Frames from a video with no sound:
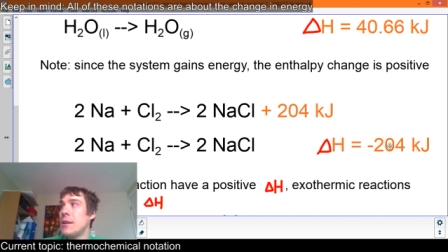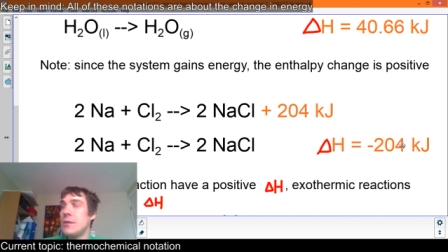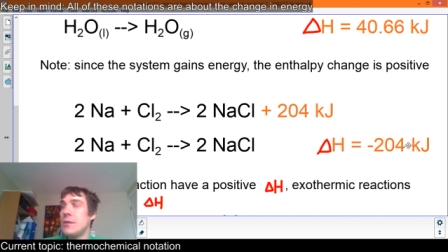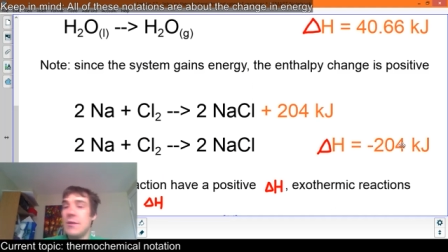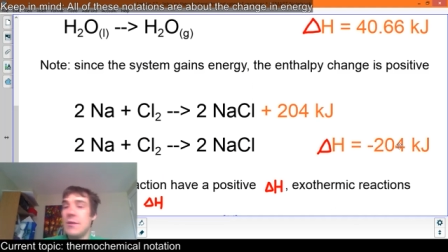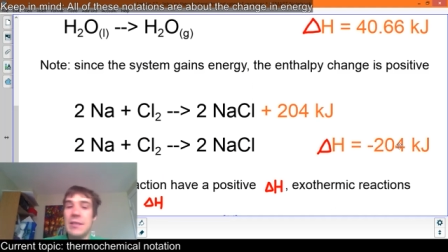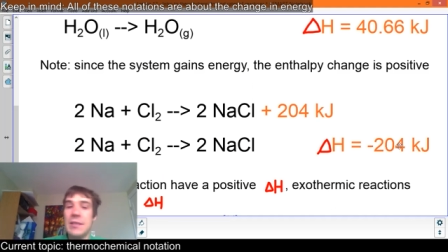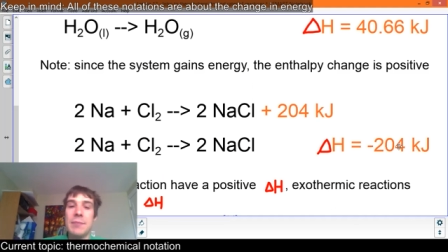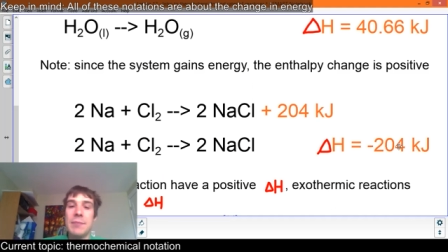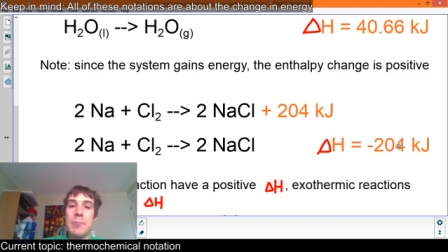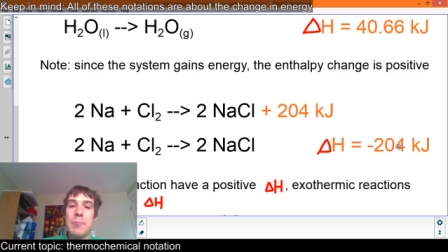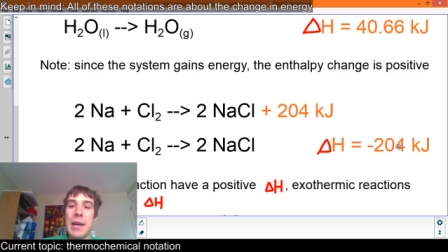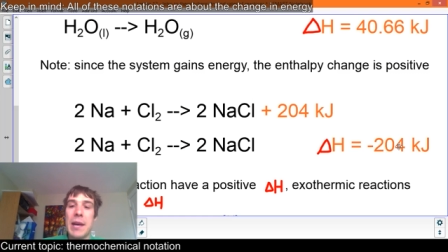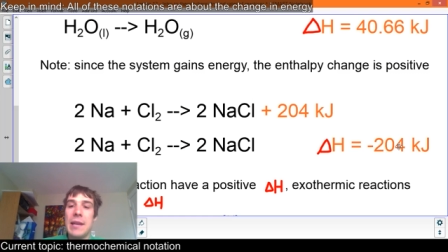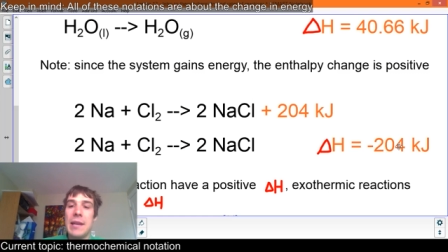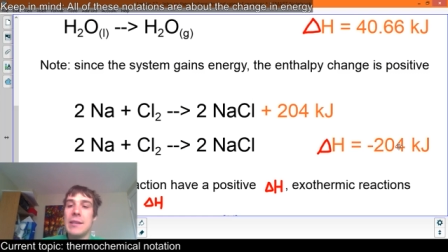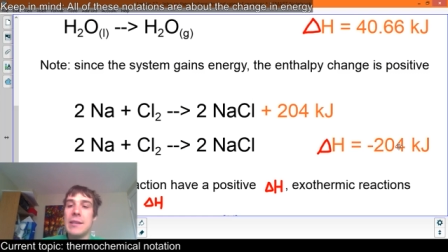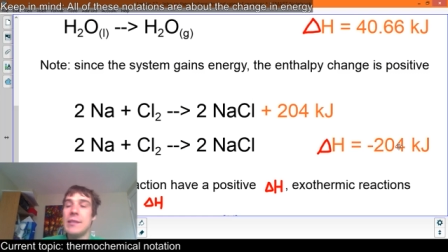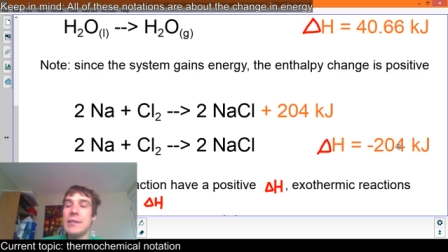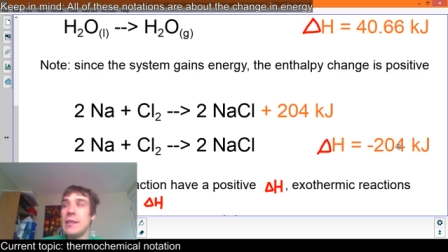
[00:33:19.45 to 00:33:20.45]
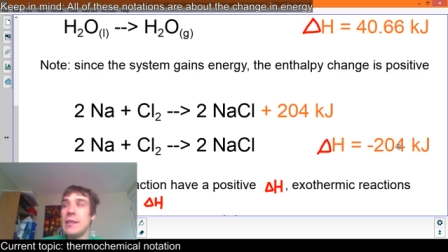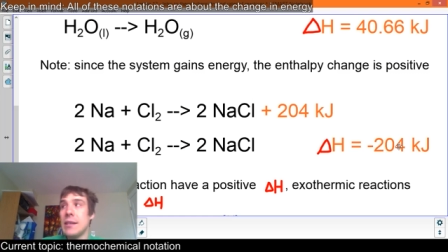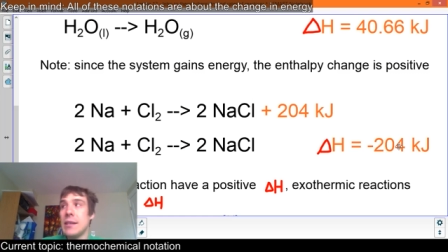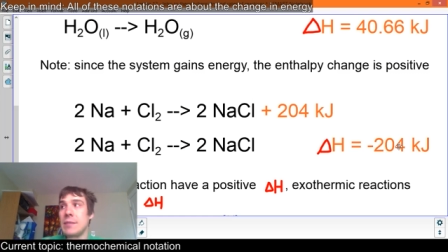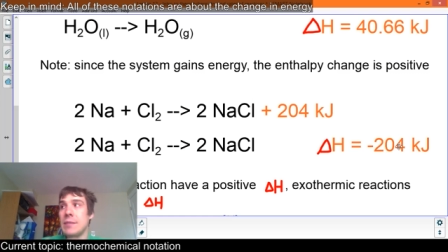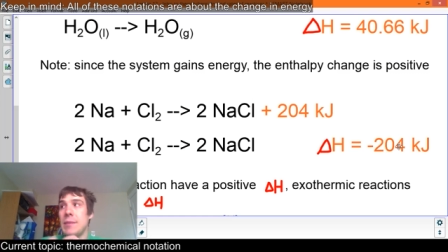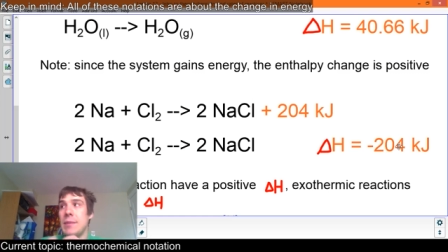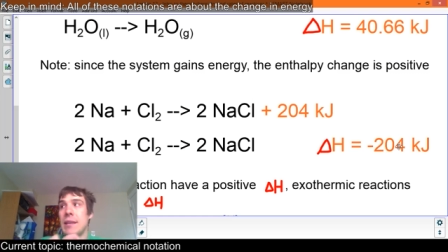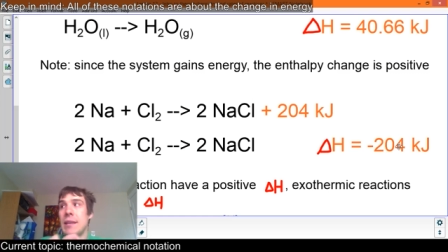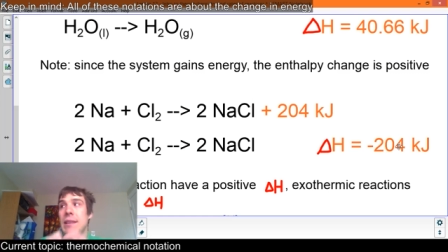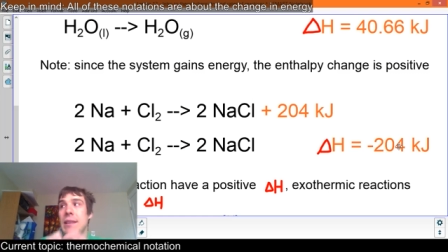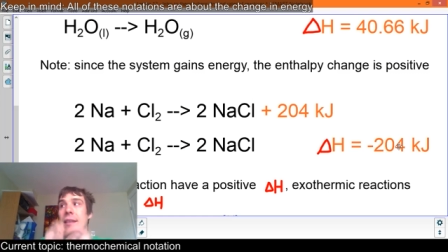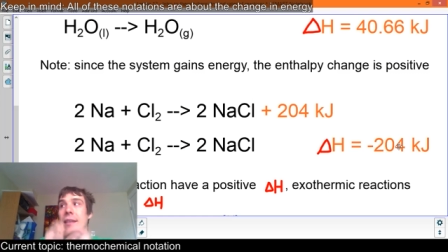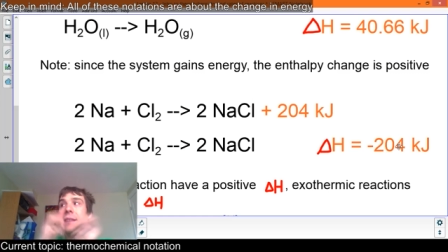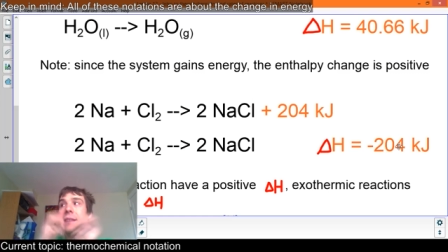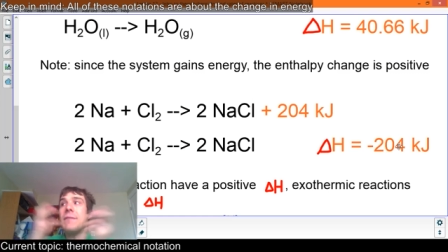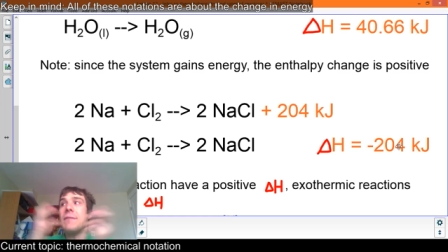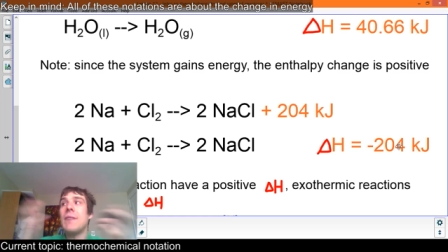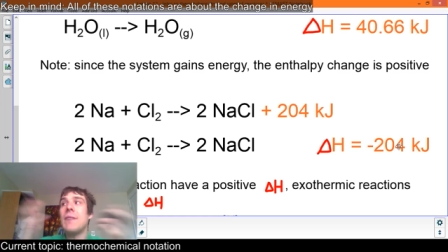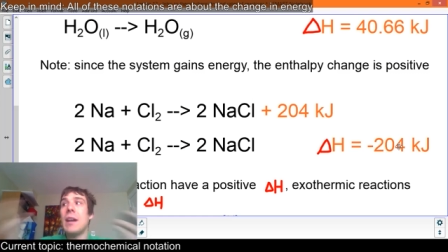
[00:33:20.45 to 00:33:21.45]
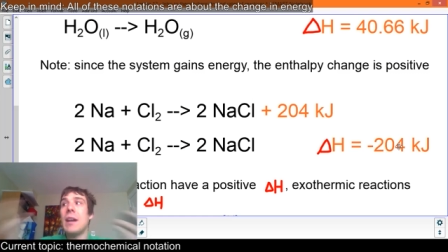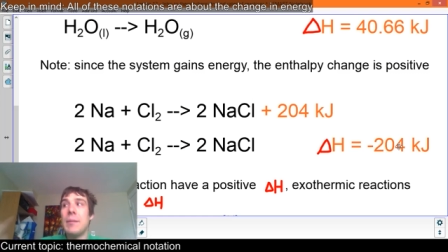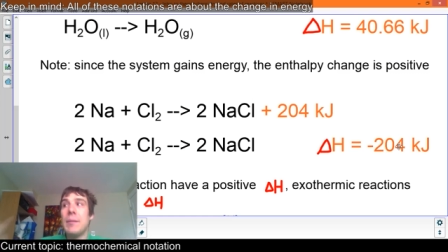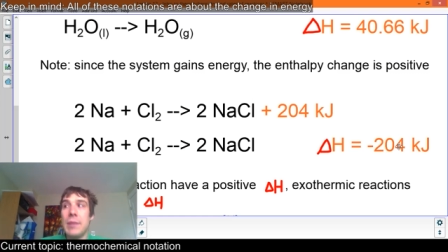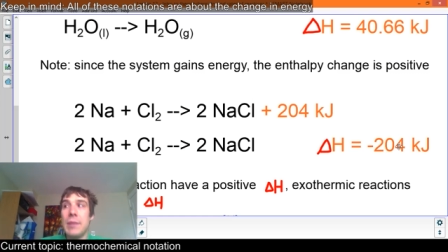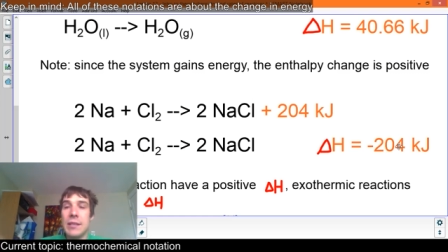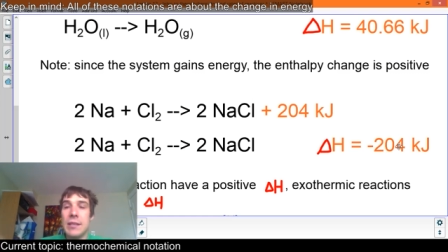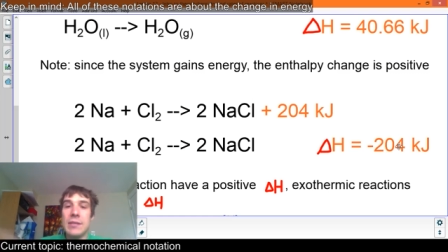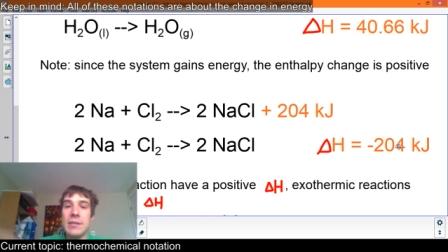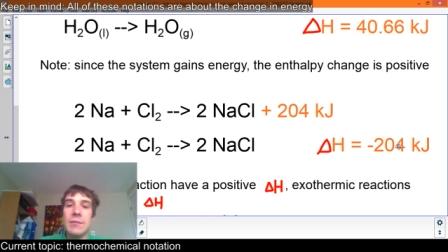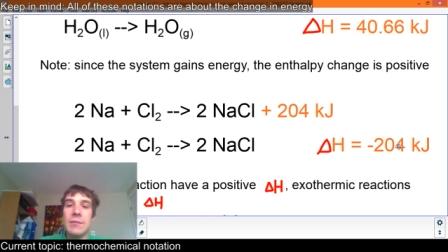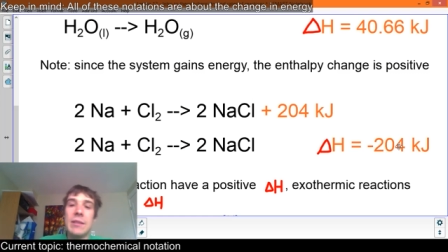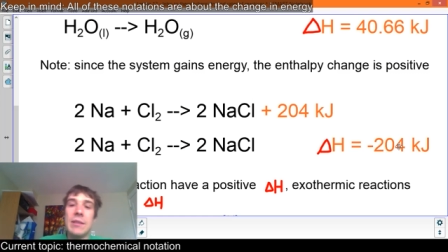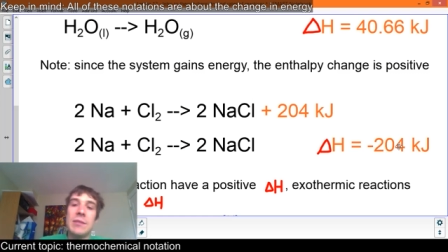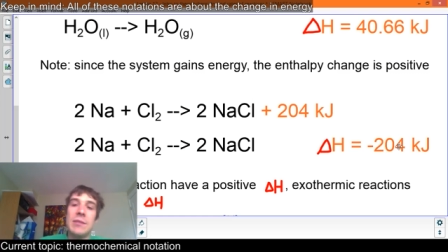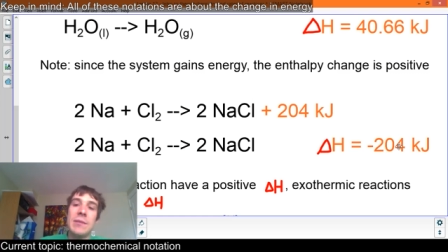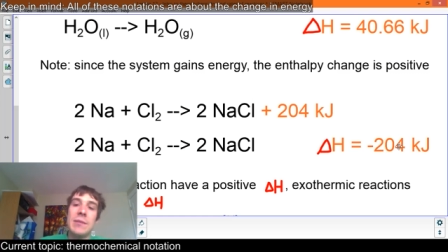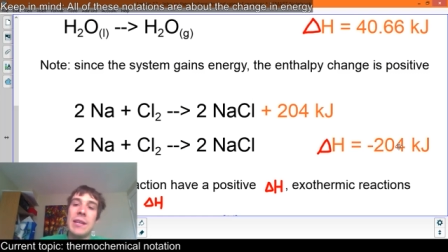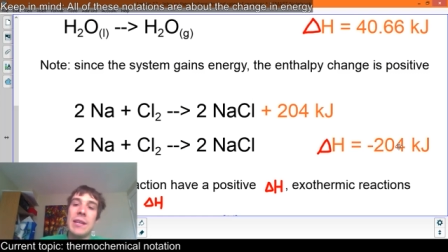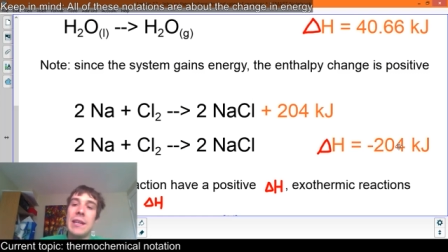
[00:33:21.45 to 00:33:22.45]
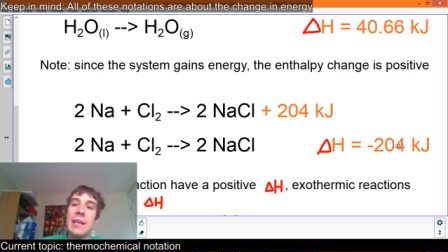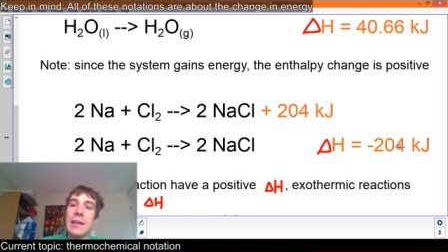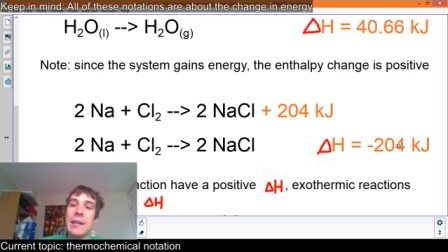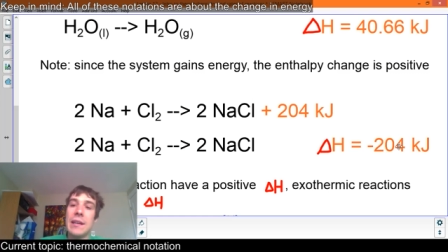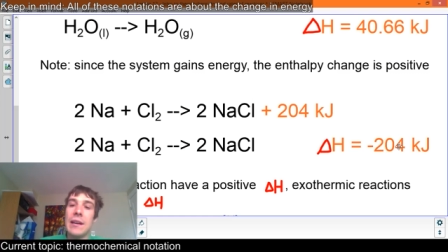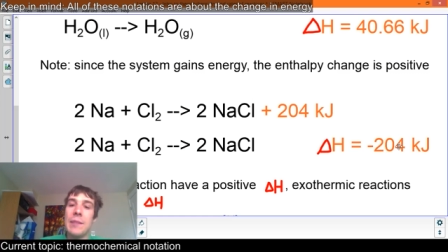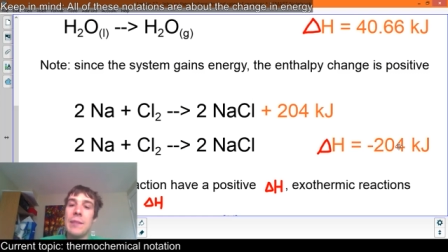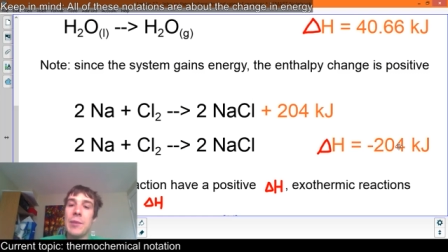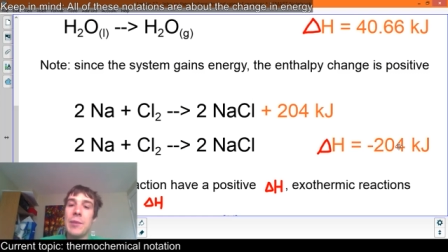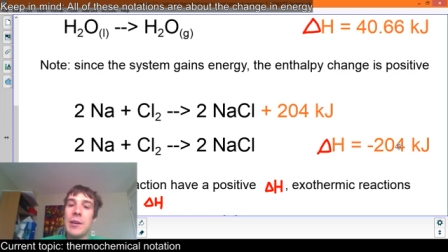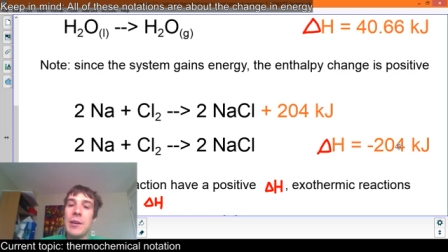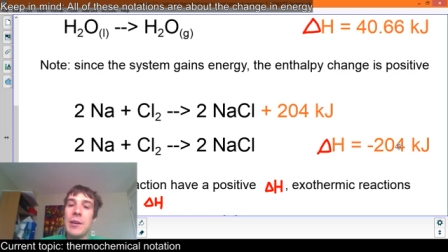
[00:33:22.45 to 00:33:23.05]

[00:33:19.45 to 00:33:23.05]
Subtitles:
So this minus tells me that the environment is going to heat up